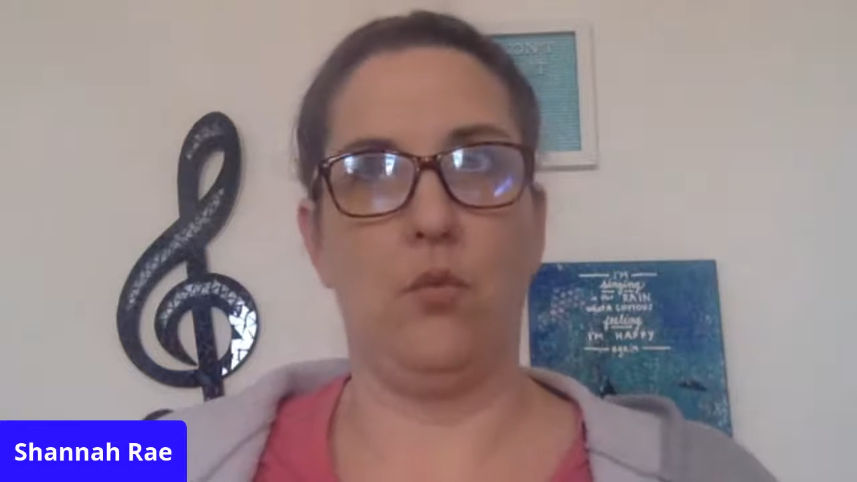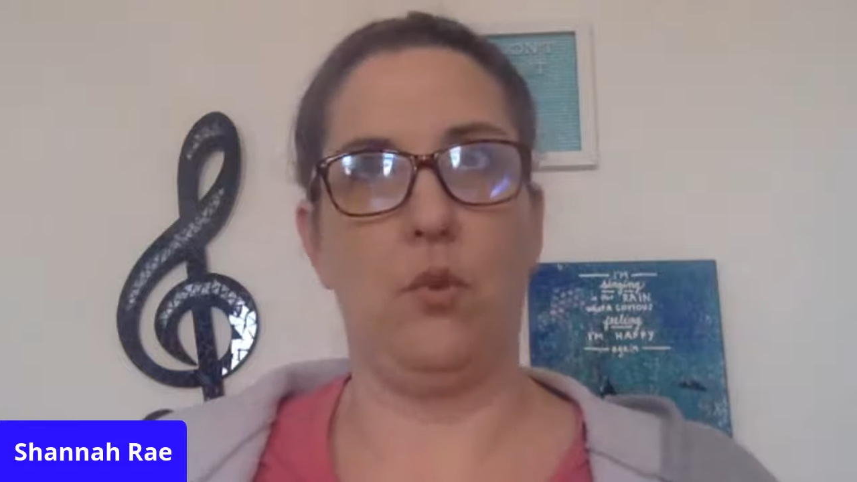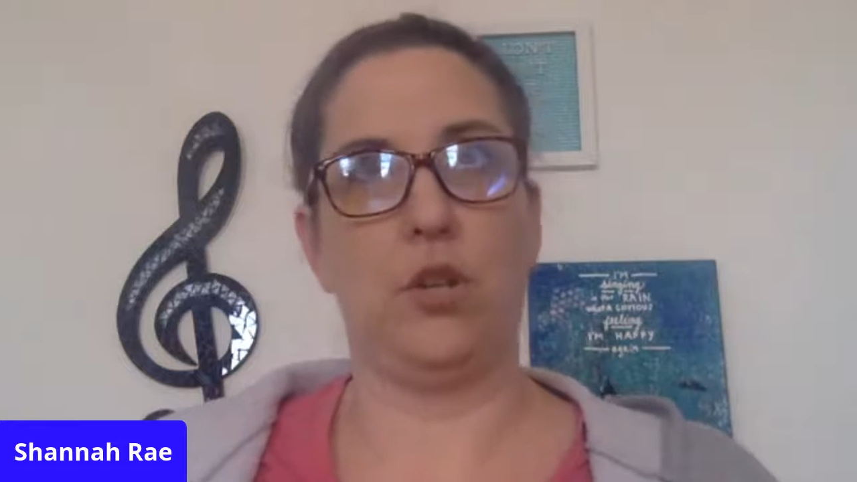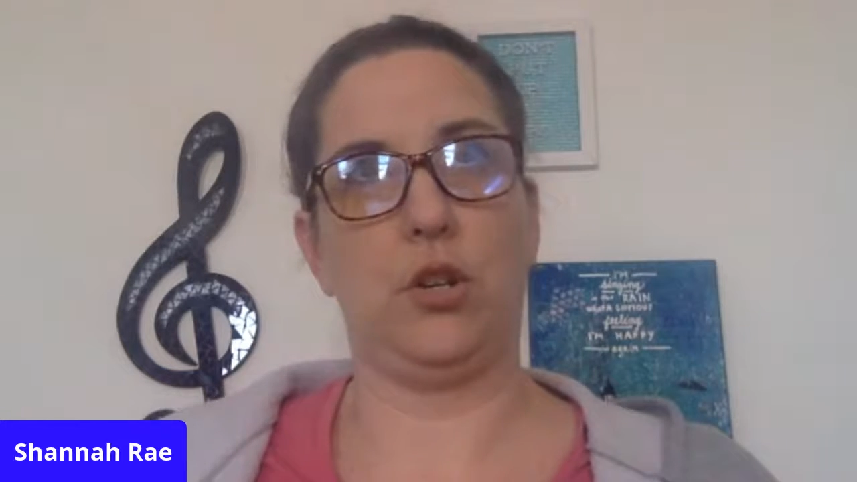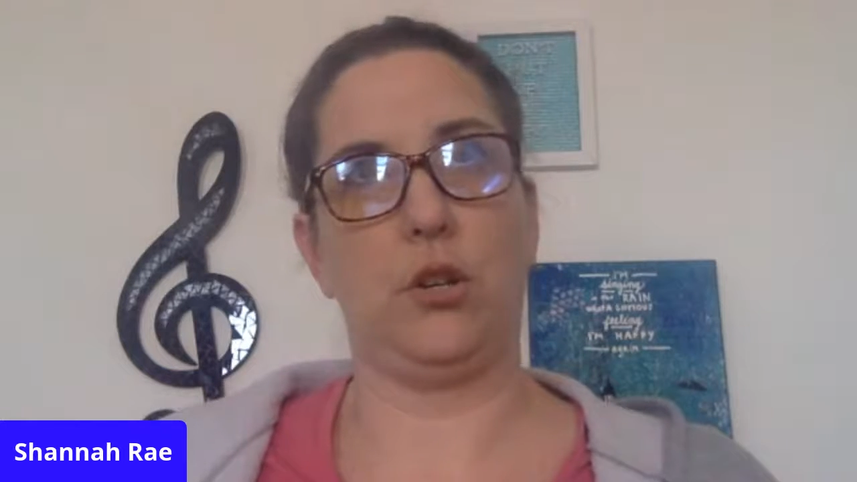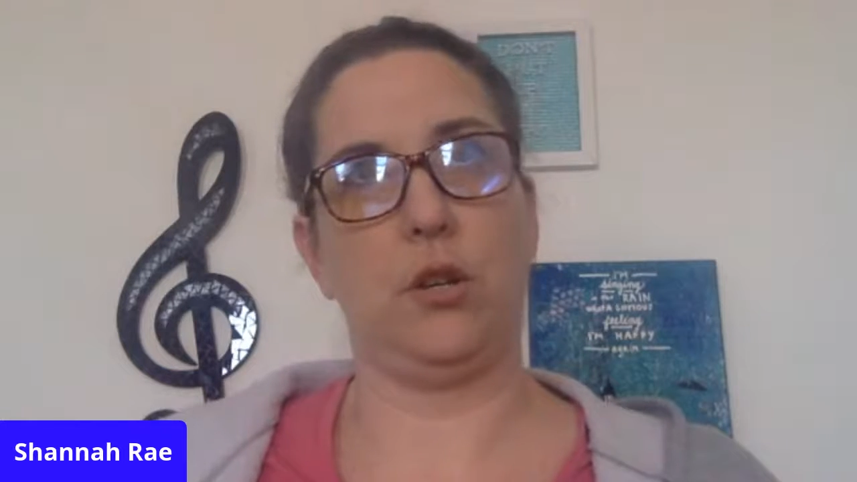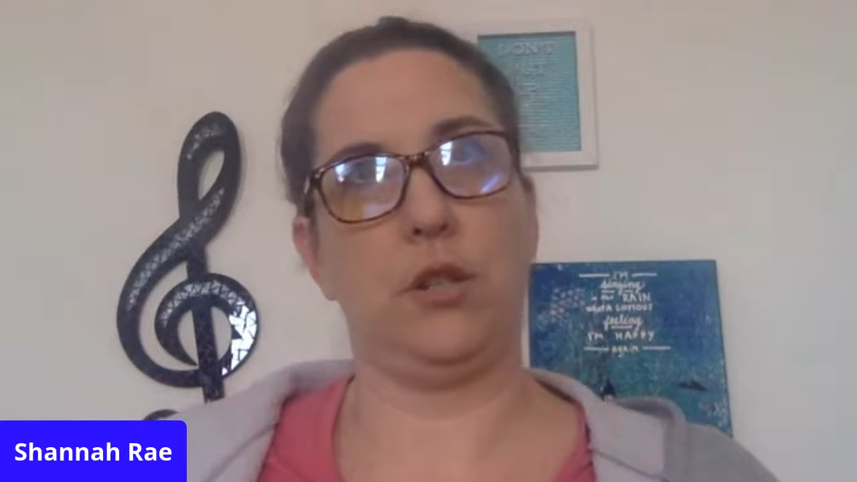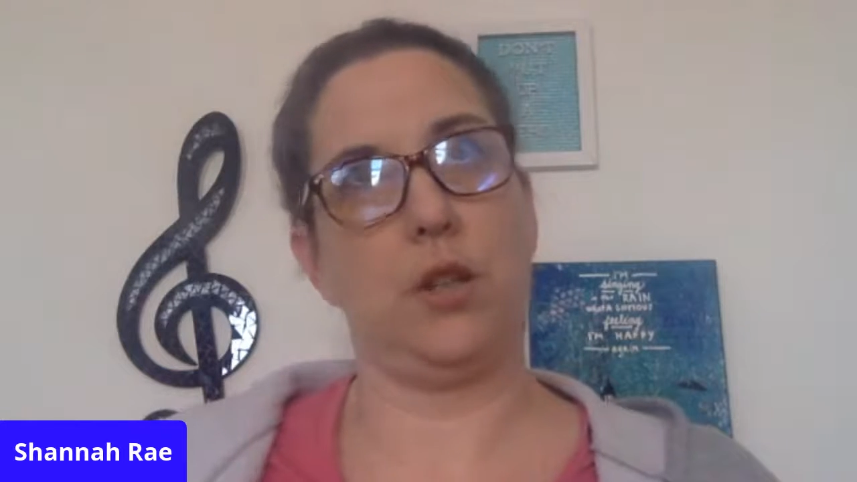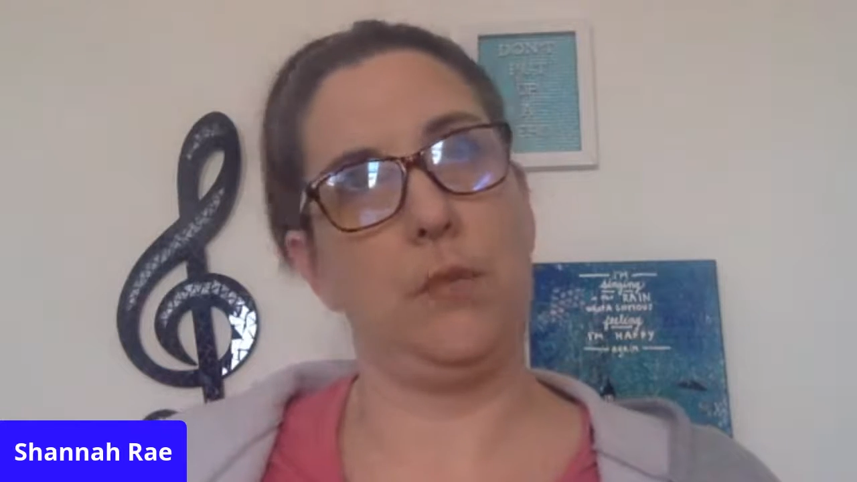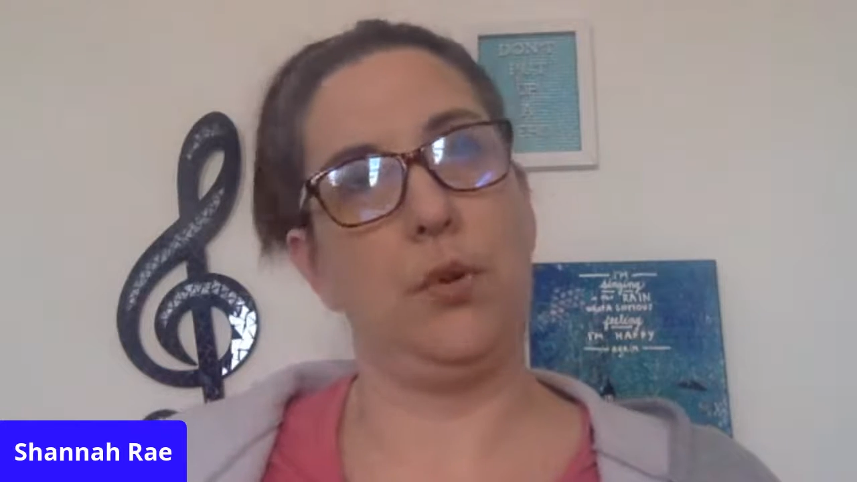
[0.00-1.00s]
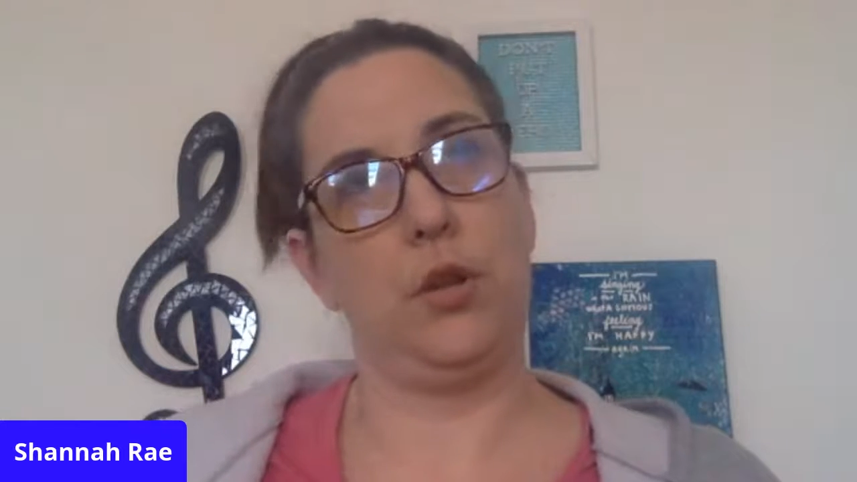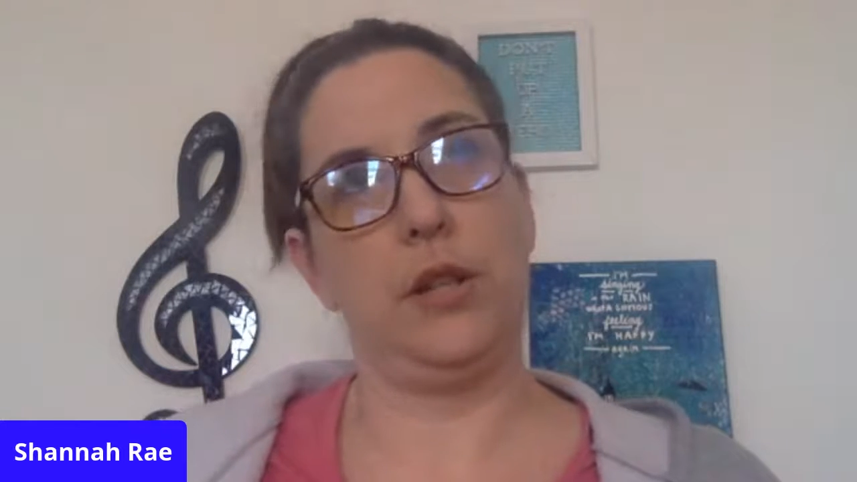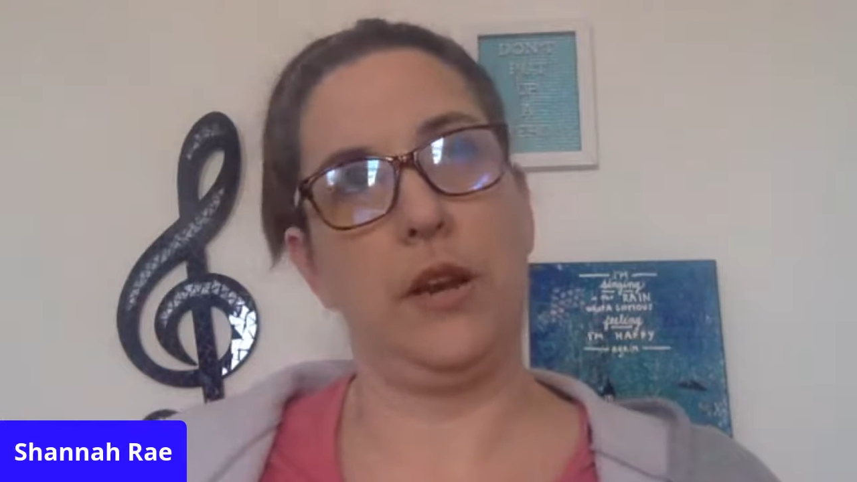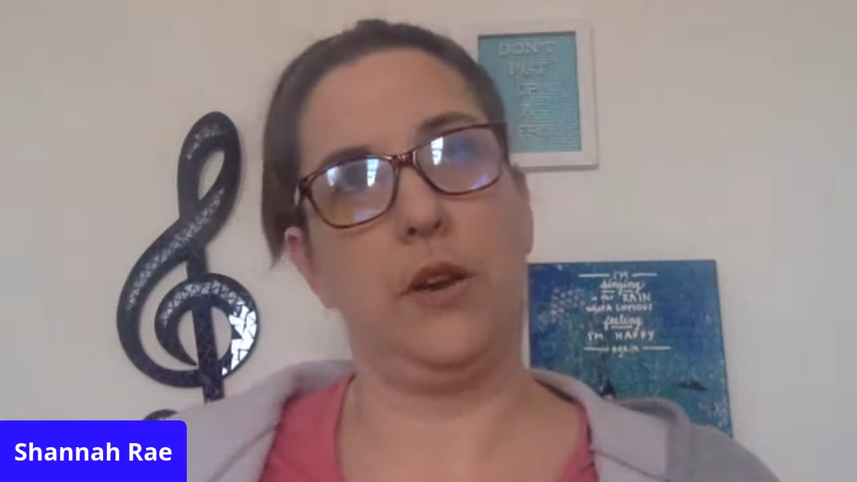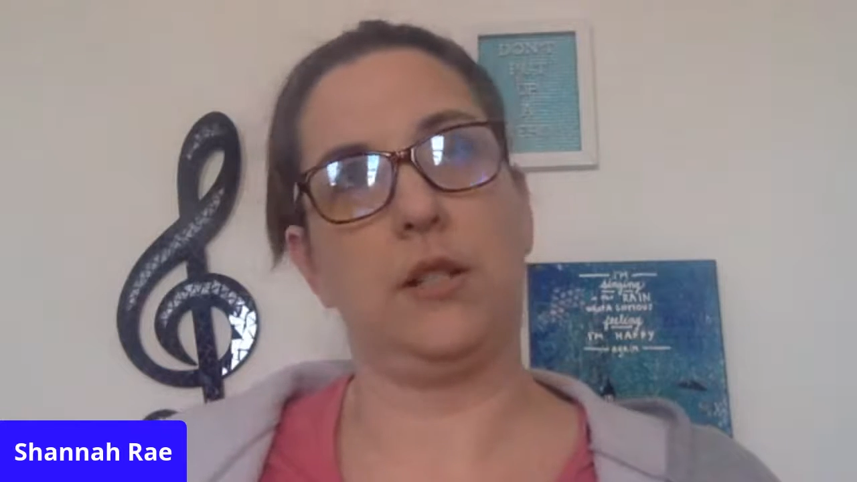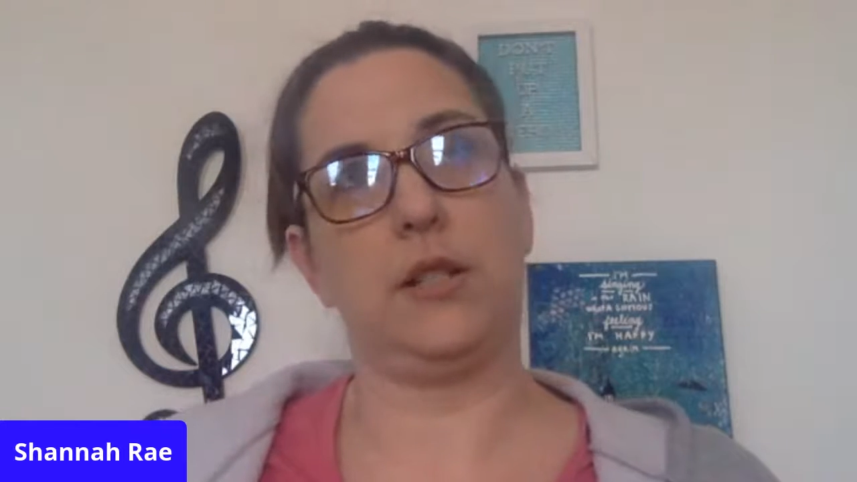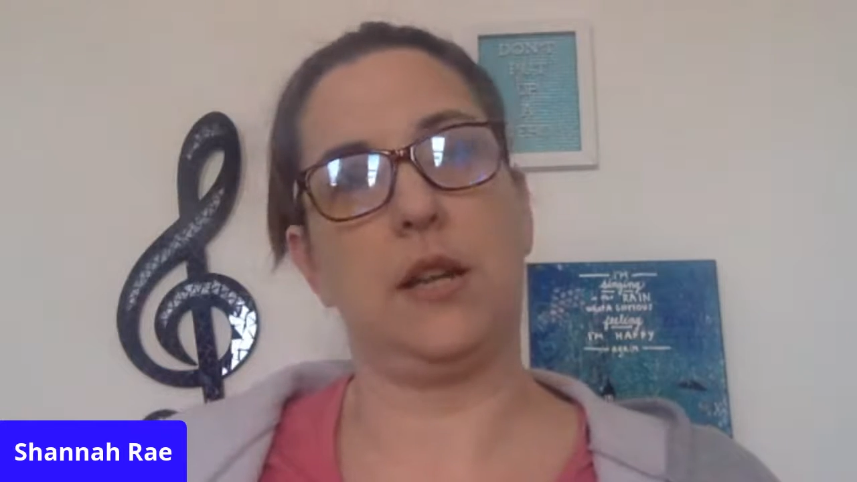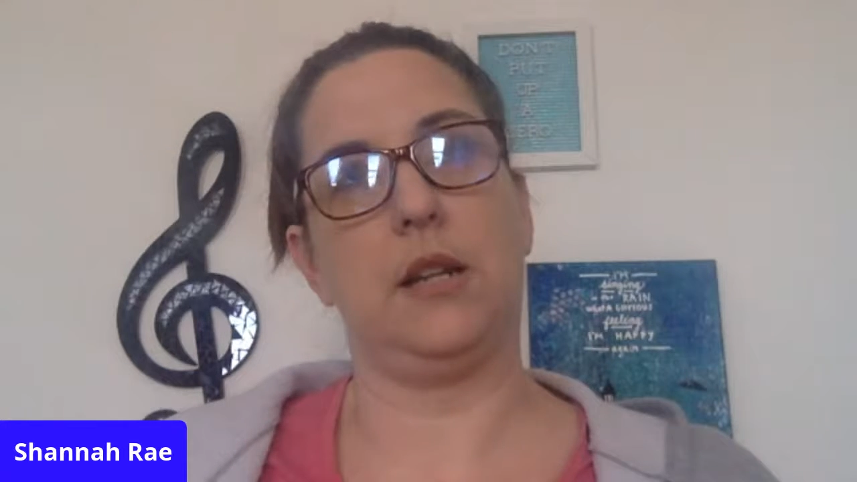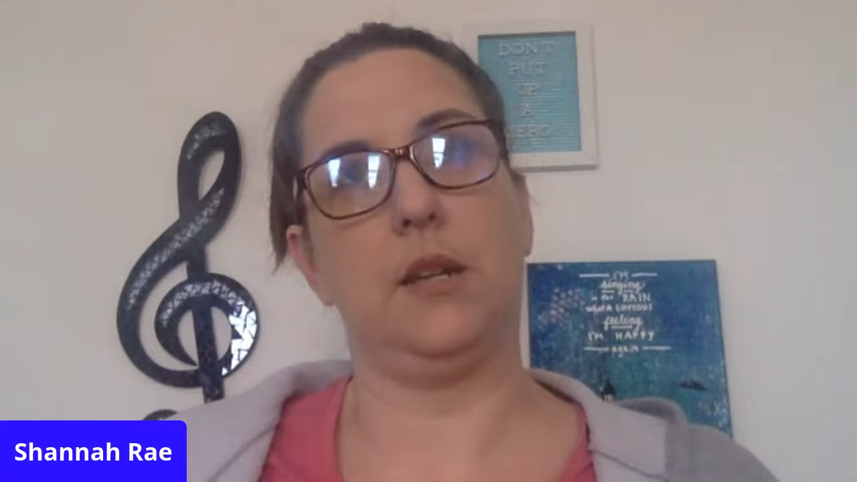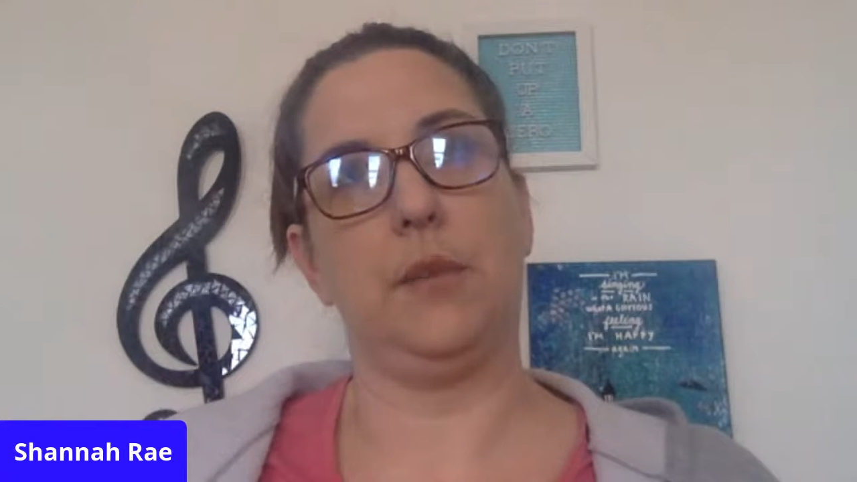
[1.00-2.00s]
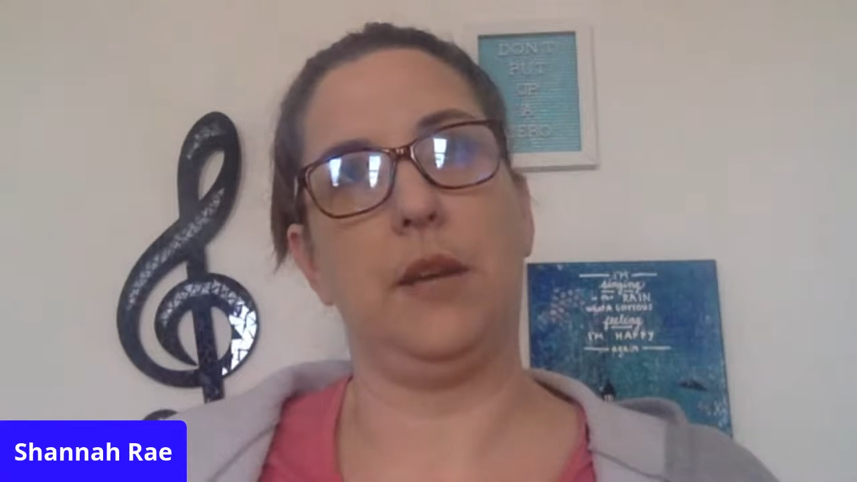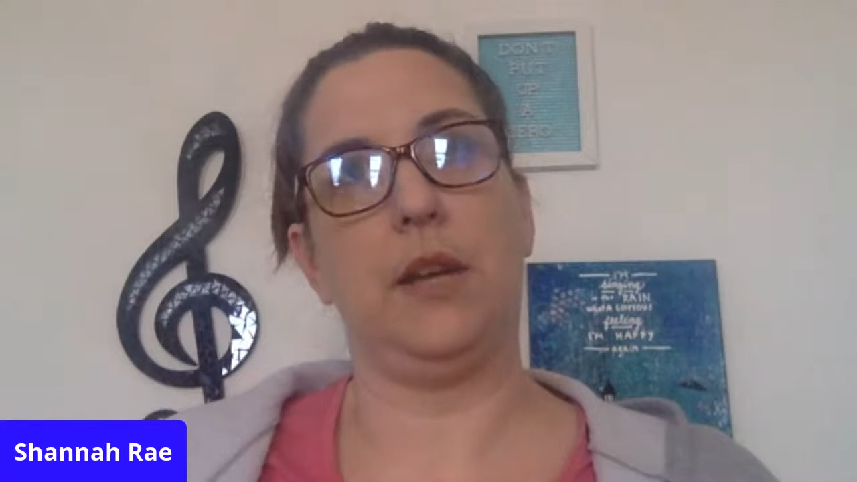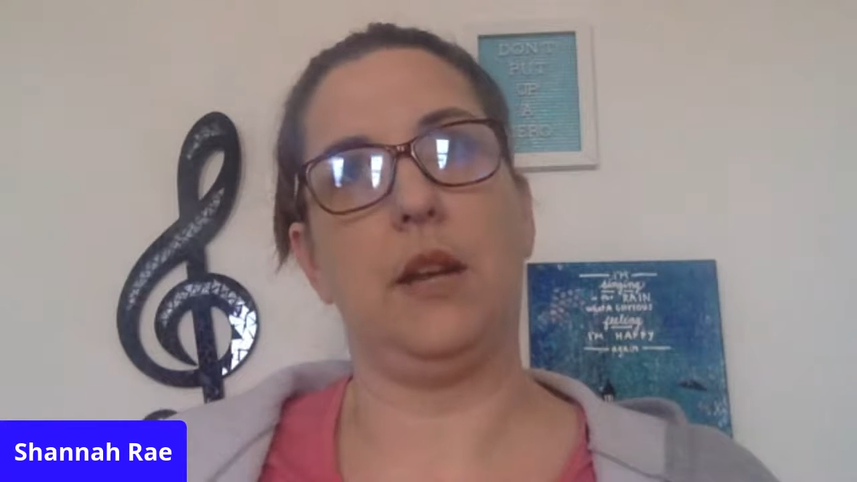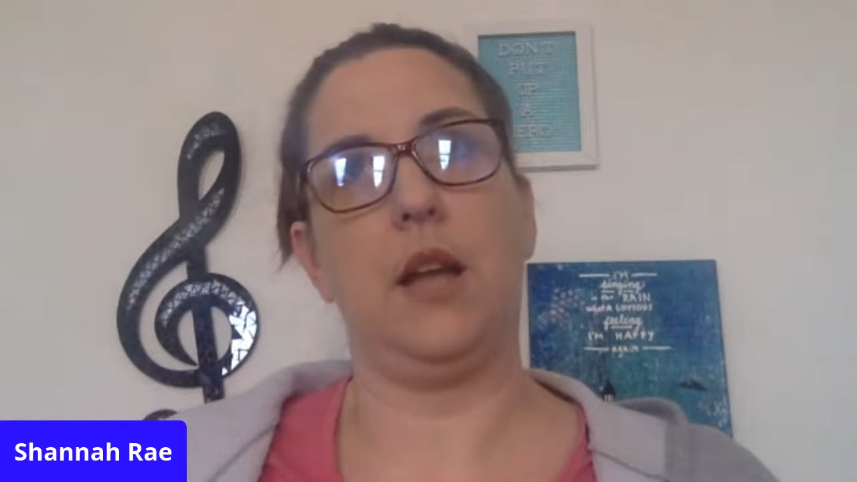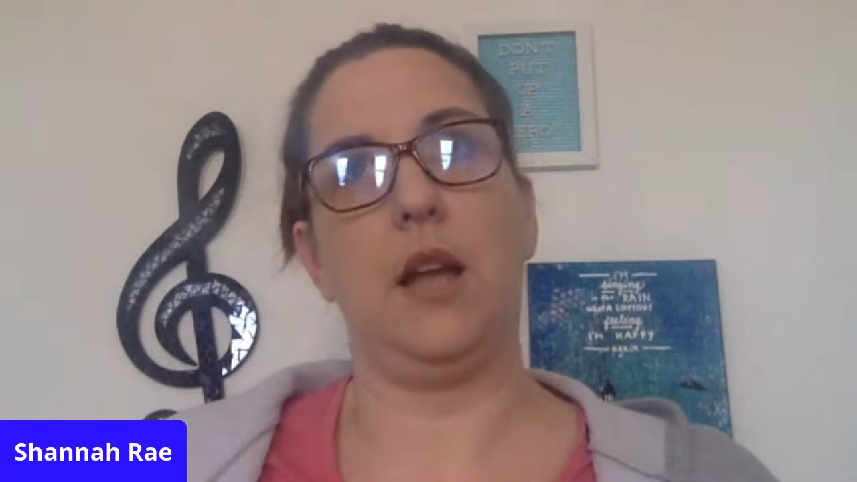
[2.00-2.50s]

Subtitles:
which is going to pull the larynx down a little bit